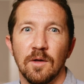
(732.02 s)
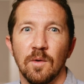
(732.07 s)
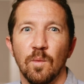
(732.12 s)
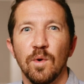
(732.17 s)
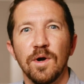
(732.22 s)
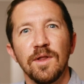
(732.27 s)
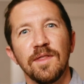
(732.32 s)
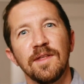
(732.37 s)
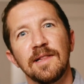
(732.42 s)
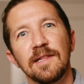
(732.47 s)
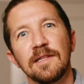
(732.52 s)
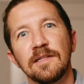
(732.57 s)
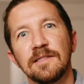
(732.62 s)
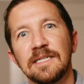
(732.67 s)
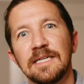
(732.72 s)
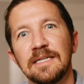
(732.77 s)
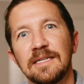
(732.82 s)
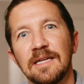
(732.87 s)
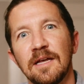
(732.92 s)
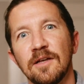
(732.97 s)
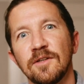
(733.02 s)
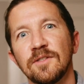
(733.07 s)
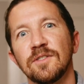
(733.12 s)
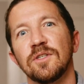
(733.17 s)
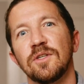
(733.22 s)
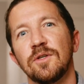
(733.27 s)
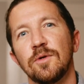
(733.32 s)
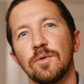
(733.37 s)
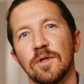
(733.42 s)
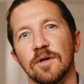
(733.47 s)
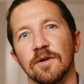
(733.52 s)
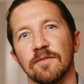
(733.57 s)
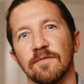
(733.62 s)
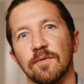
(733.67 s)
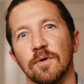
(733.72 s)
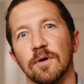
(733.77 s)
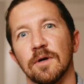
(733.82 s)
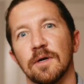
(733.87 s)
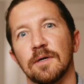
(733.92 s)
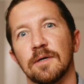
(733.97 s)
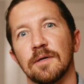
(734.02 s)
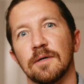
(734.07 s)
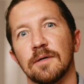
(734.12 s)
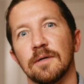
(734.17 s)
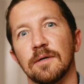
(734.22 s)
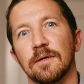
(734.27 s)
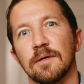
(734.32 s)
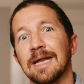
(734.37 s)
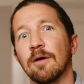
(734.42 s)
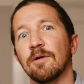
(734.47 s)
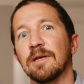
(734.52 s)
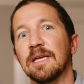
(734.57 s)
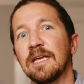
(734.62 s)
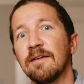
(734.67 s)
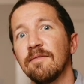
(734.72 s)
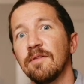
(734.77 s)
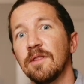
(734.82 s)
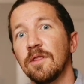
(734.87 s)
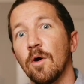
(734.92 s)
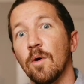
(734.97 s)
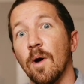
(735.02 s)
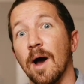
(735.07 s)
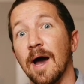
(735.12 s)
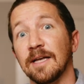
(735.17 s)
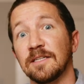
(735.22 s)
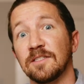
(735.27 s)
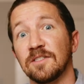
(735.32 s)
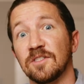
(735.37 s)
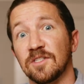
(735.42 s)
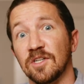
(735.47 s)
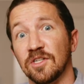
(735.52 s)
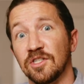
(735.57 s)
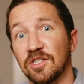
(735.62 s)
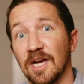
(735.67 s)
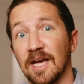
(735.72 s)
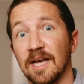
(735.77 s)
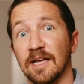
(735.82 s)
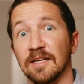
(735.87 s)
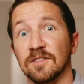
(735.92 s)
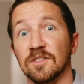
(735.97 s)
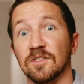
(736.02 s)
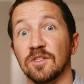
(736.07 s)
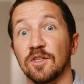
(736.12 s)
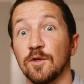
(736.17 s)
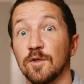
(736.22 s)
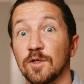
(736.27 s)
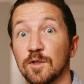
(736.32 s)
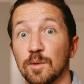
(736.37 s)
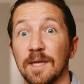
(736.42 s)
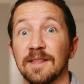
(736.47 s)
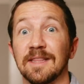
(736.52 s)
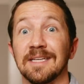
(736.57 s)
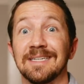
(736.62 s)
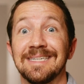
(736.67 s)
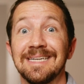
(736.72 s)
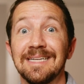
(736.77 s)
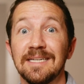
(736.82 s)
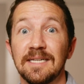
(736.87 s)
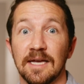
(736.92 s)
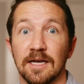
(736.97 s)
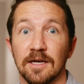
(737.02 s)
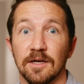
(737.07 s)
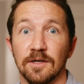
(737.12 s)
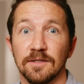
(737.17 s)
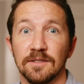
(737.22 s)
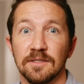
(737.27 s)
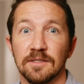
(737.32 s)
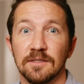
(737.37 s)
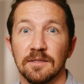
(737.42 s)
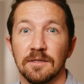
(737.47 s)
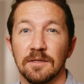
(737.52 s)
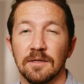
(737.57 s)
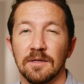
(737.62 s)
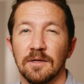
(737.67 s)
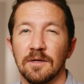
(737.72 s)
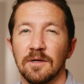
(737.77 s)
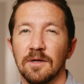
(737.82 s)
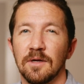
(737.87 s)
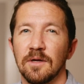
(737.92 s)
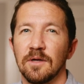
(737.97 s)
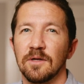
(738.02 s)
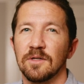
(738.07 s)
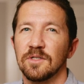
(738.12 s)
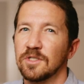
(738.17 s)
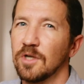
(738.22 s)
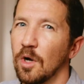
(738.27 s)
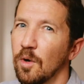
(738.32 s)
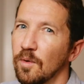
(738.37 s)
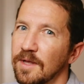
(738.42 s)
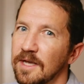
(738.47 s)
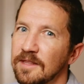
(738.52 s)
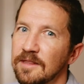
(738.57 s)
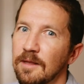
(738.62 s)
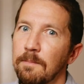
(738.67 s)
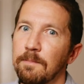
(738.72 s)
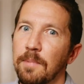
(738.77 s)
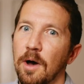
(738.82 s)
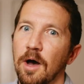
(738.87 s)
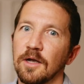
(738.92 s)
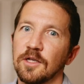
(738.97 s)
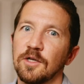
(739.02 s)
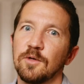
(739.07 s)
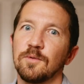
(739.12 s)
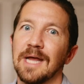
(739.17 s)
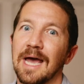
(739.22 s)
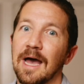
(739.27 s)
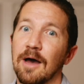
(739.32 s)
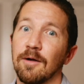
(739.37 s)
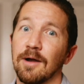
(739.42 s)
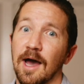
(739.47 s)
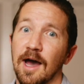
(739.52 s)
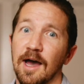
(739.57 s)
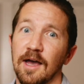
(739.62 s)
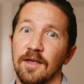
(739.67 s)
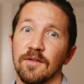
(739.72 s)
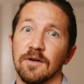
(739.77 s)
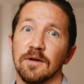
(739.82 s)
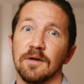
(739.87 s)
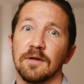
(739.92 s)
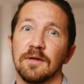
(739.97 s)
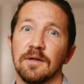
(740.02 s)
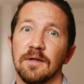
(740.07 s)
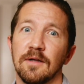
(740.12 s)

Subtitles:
What are the little details you look for? Now, even though I suggest you sweat the details, don't let them bog you down either.